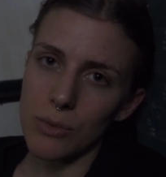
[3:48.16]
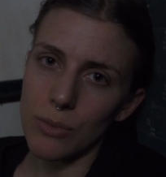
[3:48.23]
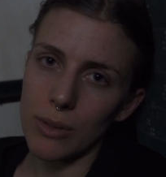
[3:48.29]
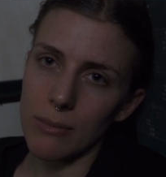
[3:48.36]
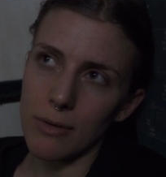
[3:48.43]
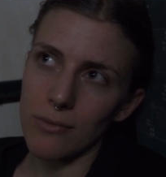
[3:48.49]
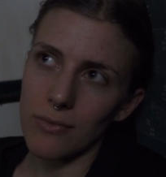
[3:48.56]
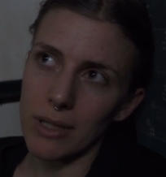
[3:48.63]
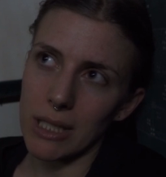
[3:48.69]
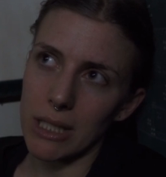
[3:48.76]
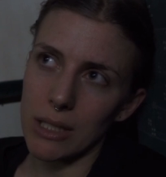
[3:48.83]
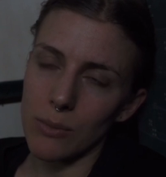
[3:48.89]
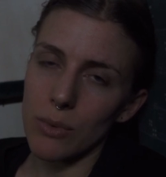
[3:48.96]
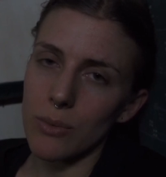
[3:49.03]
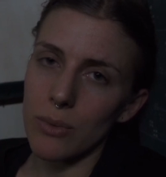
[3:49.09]
we were
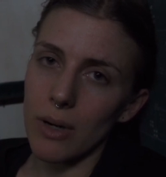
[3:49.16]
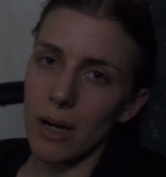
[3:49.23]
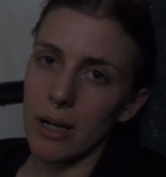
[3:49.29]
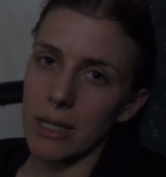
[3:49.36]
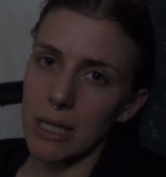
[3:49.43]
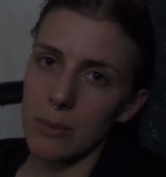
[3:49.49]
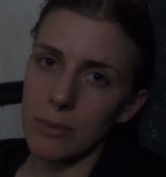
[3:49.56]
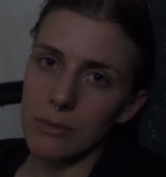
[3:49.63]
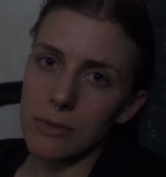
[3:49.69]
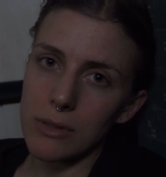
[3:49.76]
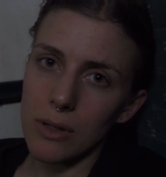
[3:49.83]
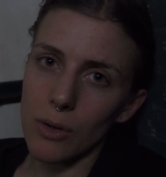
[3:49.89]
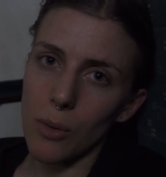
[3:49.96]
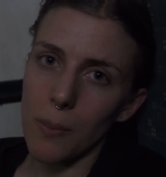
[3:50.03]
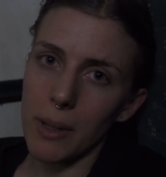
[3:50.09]
thinking we were unable to
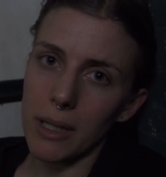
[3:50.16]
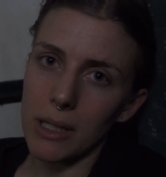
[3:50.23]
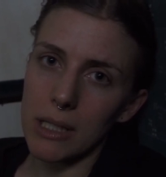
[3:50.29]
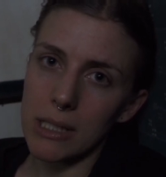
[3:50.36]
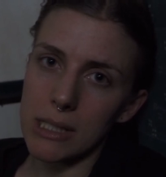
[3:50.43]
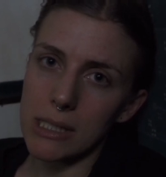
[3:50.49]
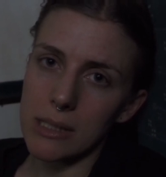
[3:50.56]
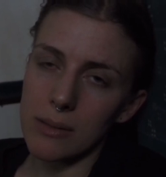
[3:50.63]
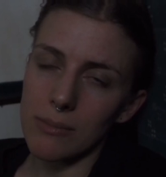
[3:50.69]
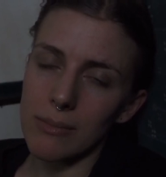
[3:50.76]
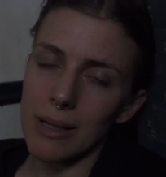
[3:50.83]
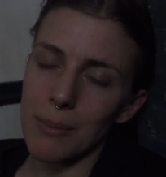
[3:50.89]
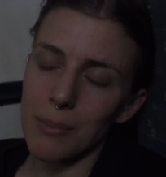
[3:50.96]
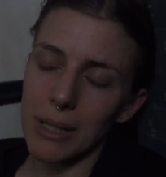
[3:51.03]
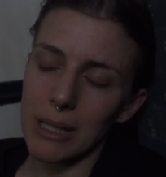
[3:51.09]
go because
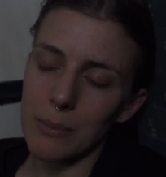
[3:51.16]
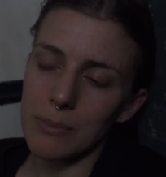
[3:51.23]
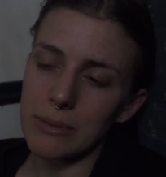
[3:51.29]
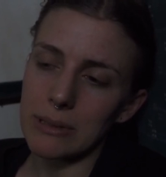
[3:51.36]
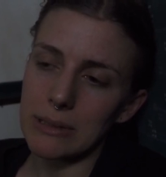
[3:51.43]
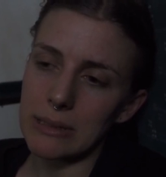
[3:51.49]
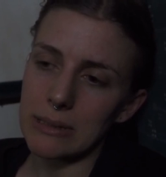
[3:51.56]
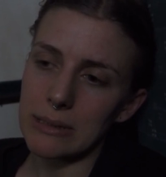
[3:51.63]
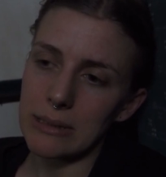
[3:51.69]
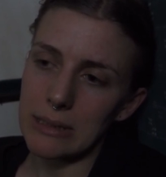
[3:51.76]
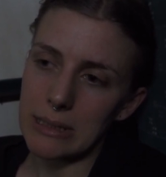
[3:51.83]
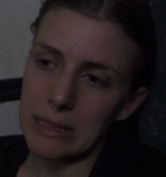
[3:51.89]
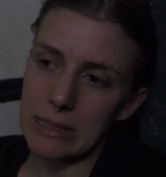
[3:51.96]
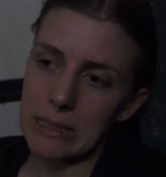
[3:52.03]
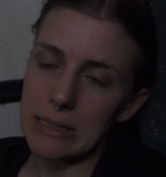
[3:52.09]
my babe
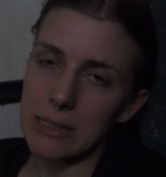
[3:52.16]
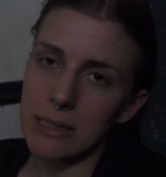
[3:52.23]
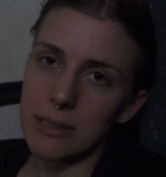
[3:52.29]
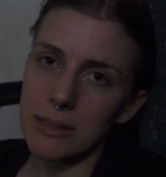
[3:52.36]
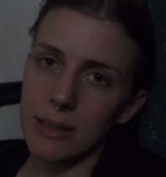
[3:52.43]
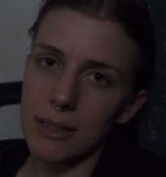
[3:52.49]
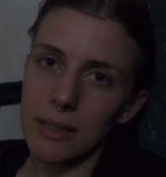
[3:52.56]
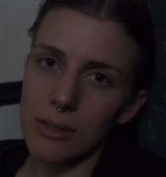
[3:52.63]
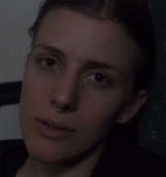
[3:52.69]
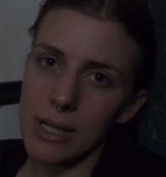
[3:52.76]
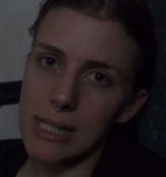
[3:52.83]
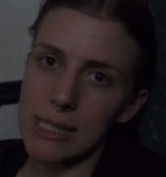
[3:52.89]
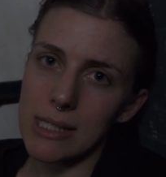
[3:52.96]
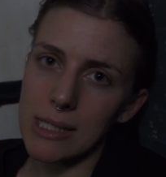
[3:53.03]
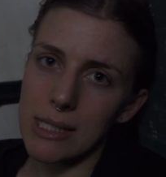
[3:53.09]
is a
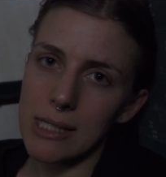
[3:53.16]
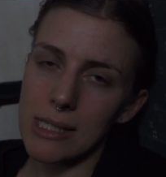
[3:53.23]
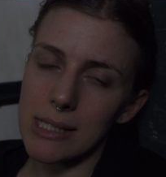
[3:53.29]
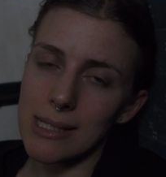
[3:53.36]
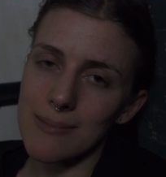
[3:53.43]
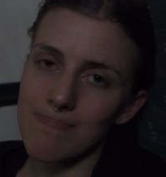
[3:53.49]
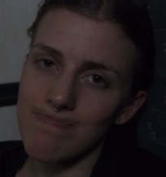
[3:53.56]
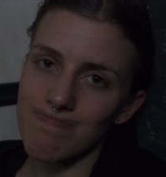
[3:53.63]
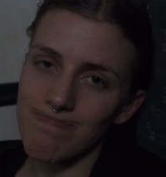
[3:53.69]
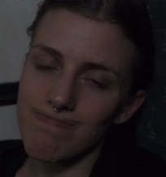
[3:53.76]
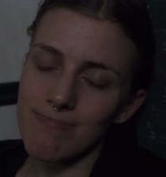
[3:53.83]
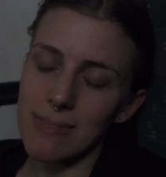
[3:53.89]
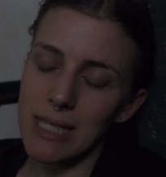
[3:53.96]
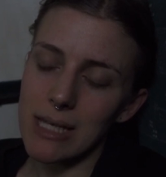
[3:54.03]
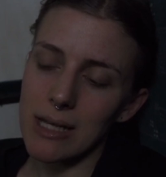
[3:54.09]
US citizen.
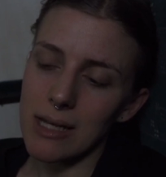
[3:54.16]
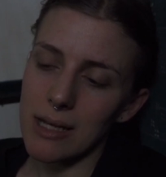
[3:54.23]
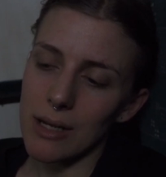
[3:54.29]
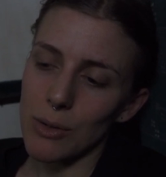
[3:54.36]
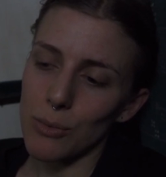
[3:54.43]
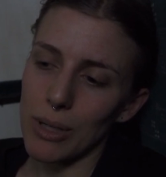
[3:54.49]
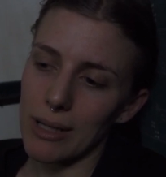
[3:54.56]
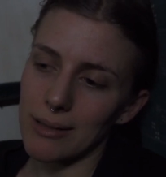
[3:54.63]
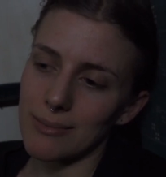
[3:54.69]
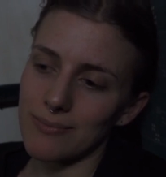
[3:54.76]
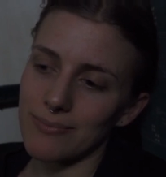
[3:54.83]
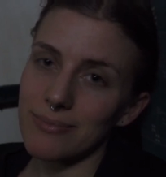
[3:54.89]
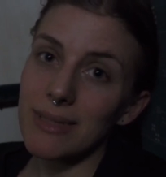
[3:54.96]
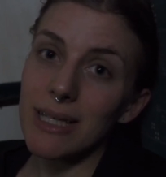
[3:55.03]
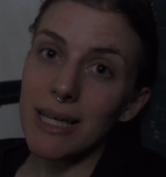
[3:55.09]
Well,
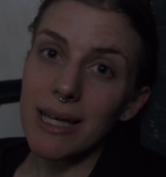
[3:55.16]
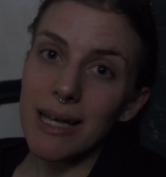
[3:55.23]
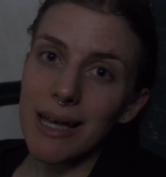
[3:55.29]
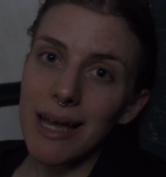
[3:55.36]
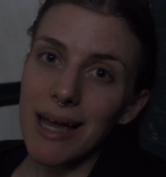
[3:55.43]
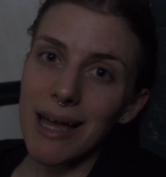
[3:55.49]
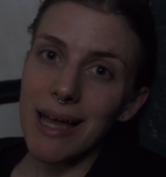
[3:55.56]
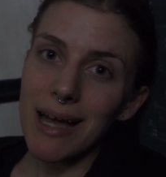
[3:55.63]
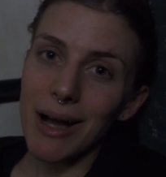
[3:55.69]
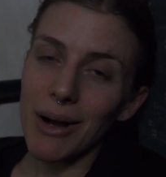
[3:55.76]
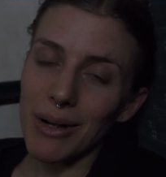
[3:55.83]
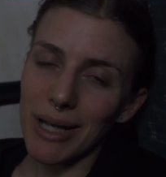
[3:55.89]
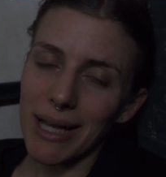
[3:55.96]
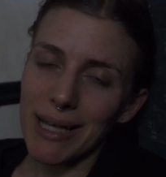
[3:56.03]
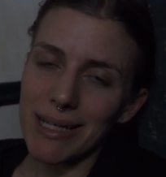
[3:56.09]

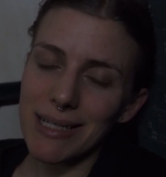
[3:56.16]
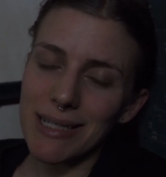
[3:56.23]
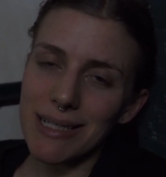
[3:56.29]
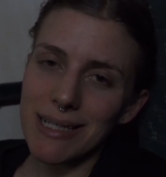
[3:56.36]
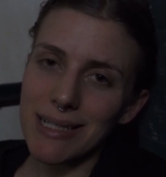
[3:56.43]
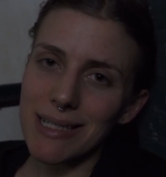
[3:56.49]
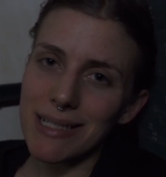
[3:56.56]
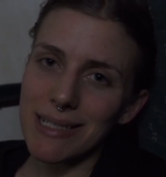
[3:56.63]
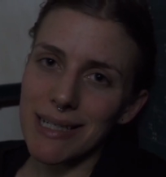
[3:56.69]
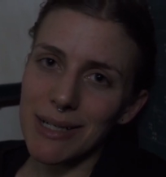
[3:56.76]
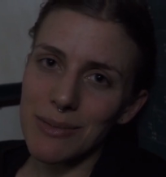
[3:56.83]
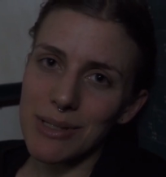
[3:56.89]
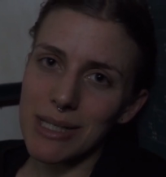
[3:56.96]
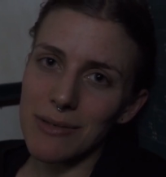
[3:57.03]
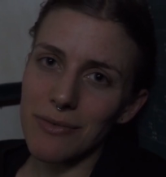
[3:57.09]
okay,
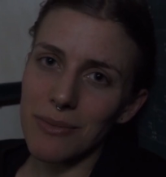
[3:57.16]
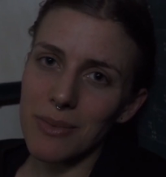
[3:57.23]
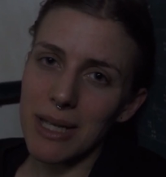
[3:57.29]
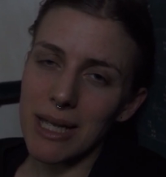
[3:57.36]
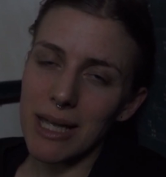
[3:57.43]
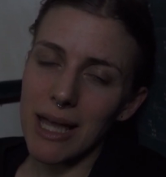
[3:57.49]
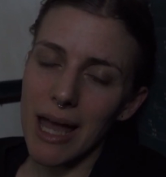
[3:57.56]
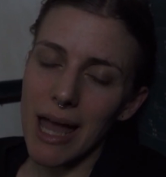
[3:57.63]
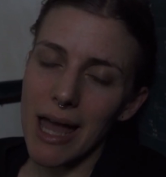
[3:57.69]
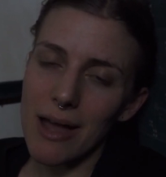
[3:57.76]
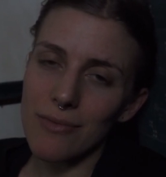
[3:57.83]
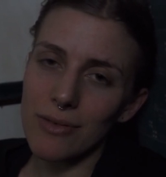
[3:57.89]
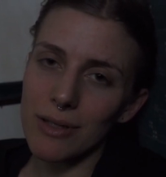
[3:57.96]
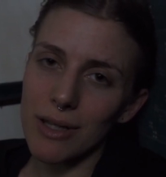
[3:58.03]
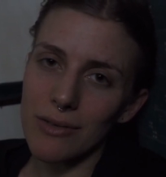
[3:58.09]
that was it for me.
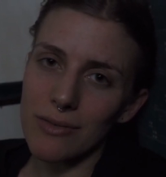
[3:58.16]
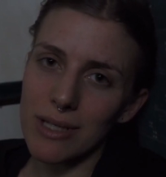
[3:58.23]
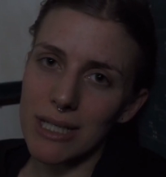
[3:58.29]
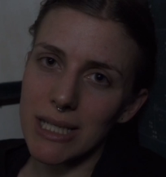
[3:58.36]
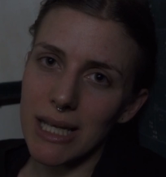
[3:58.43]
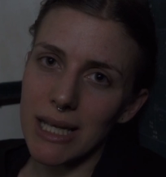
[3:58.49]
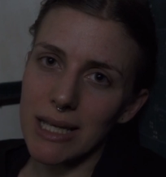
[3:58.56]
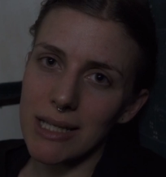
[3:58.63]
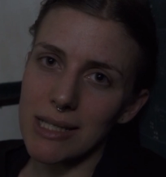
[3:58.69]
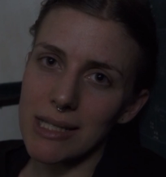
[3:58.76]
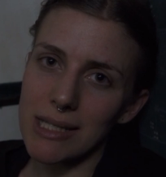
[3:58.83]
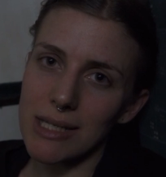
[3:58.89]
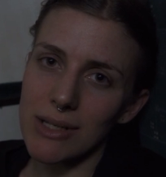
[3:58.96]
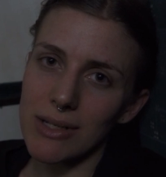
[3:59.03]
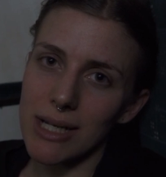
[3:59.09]
Have a lovely day and
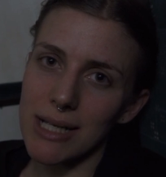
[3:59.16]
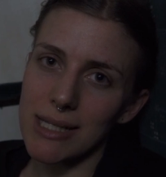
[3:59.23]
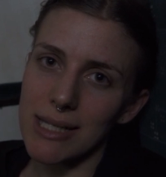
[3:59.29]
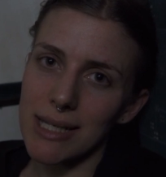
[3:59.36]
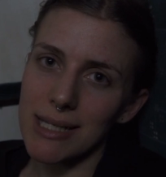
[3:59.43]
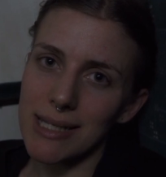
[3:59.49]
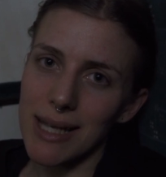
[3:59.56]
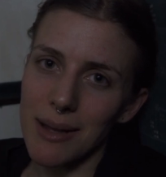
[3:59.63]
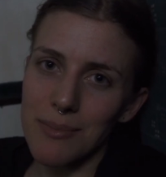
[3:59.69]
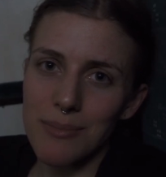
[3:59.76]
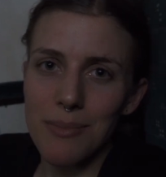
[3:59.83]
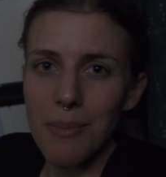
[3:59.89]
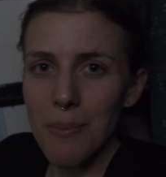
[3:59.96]
see you guys next time.